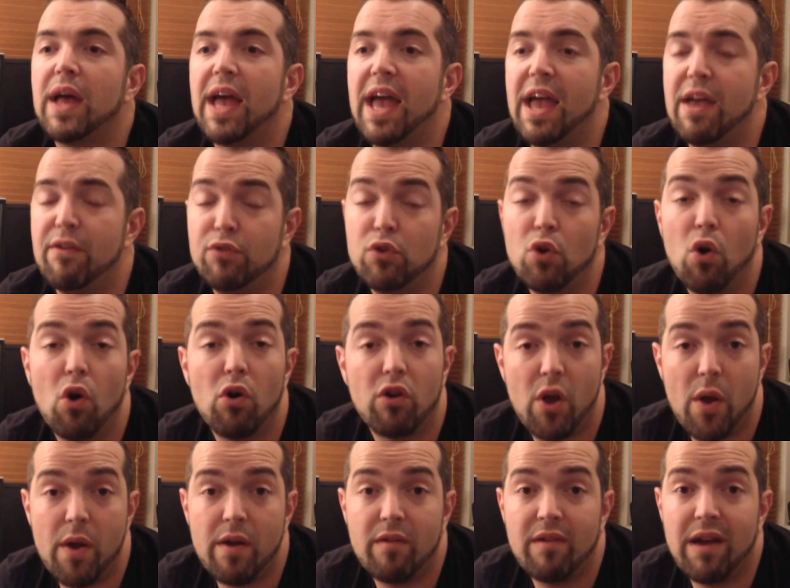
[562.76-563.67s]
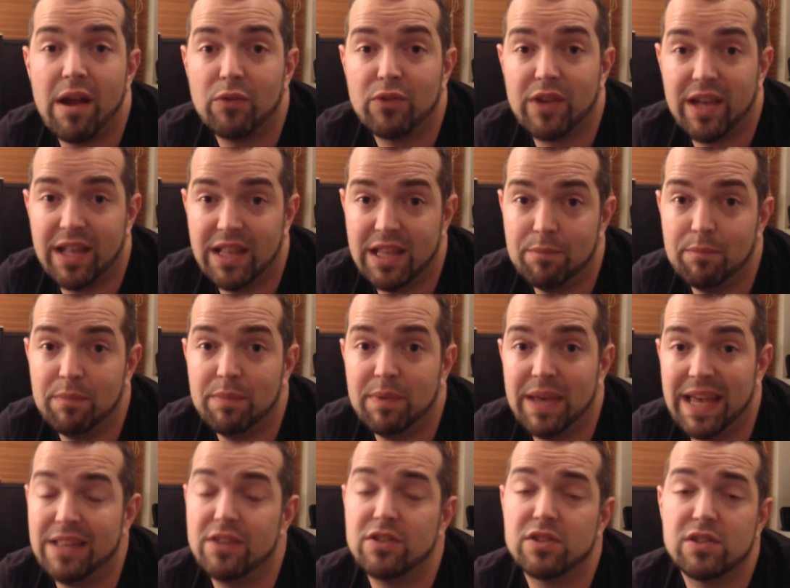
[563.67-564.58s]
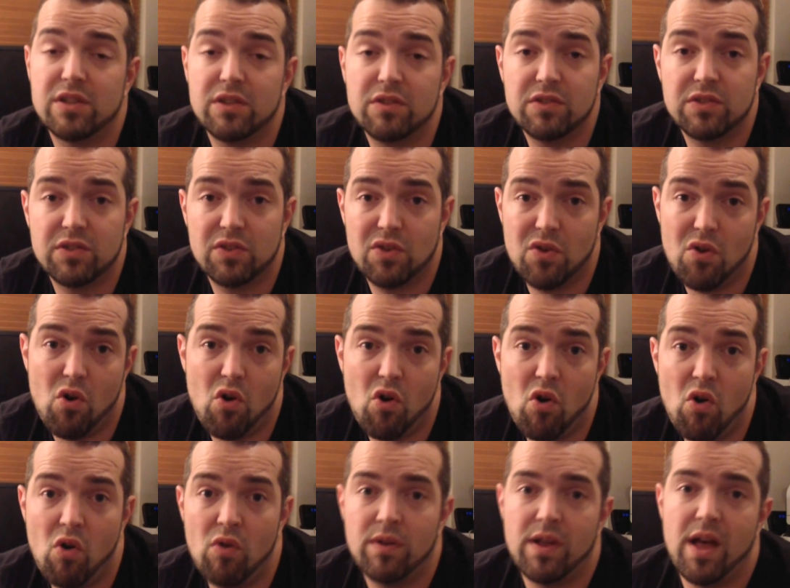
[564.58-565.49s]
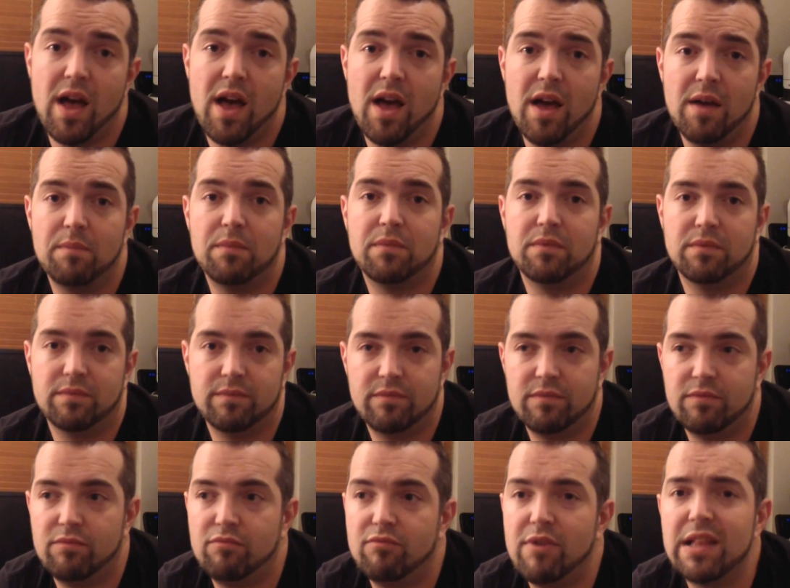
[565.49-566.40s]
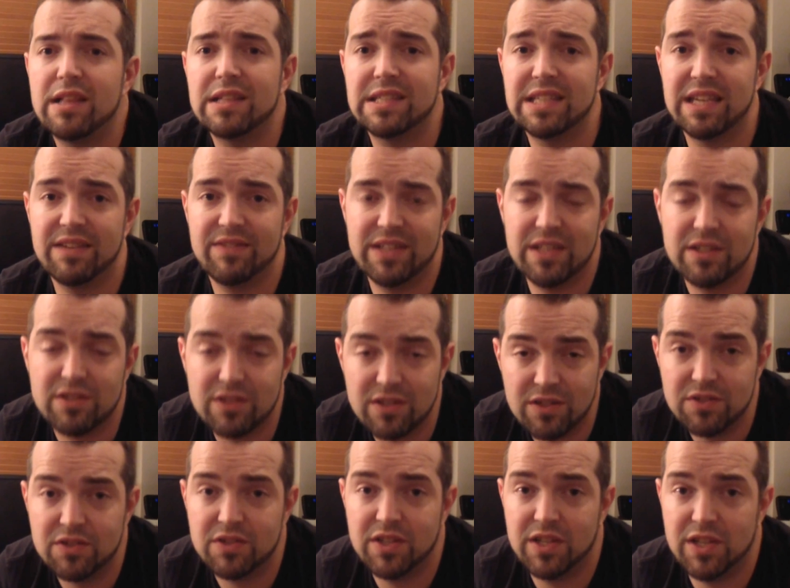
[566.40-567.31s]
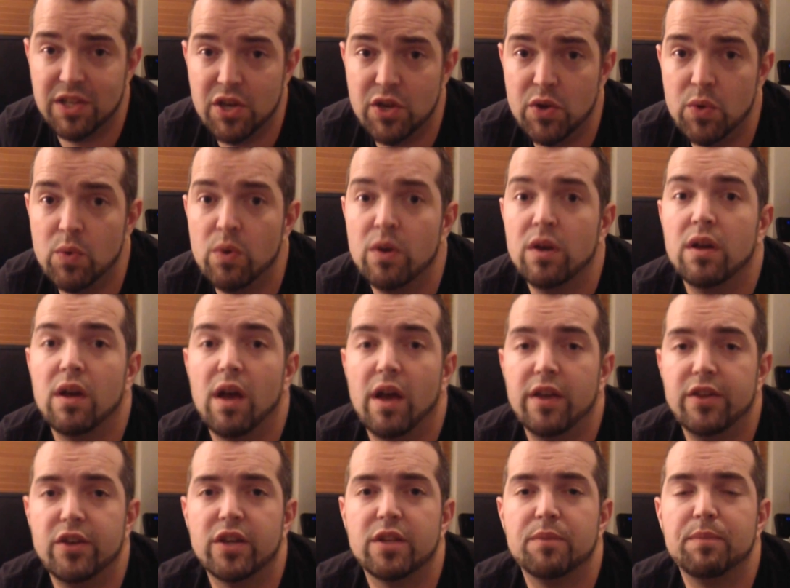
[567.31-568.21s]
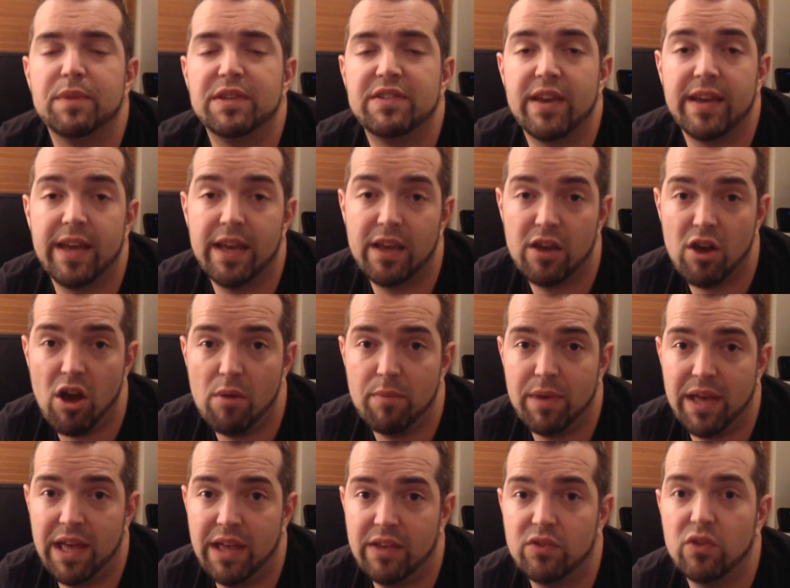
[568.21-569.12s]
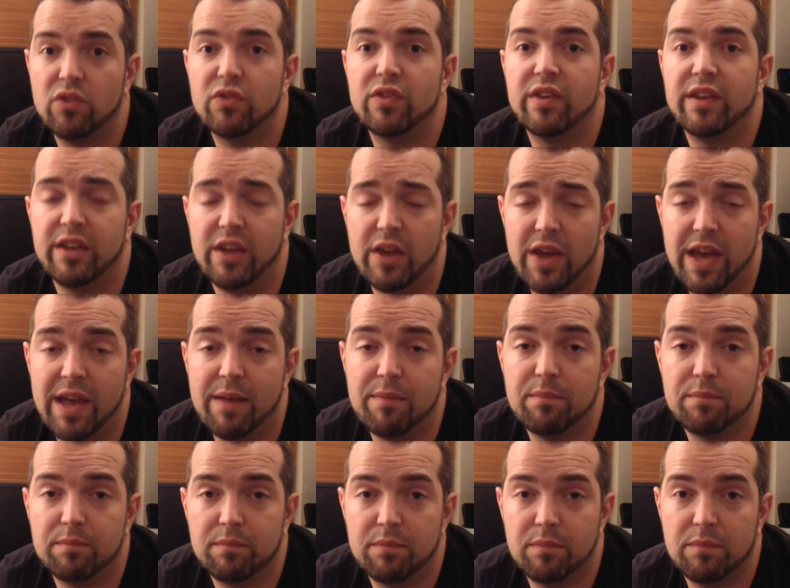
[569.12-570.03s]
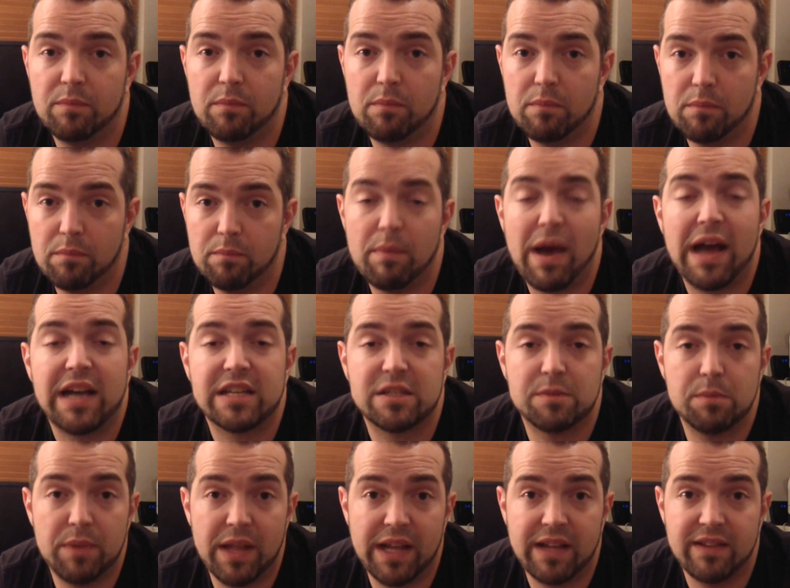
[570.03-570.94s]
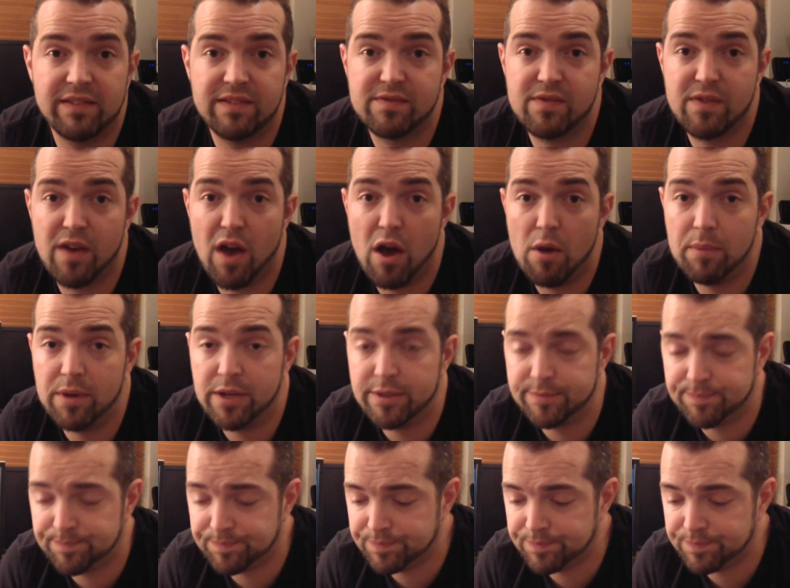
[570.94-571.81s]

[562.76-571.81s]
if you're going around killing innocents or relative innocents to you, you're going to be taking karma hits until you hit maximum negative karma.